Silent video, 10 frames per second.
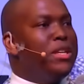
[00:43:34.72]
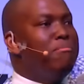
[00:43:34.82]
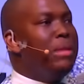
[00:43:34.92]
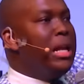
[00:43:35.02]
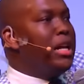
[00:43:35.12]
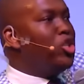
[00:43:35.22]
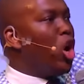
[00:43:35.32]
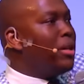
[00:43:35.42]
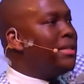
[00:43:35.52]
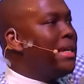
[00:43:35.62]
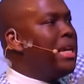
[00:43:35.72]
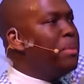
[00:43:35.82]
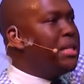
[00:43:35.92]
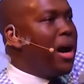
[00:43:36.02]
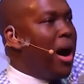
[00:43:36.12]
million
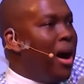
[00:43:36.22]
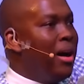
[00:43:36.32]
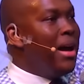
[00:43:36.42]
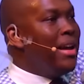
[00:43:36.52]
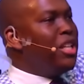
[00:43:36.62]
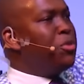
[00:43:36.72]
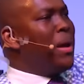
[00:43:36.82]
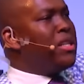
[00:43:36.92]
EBITDA, he spent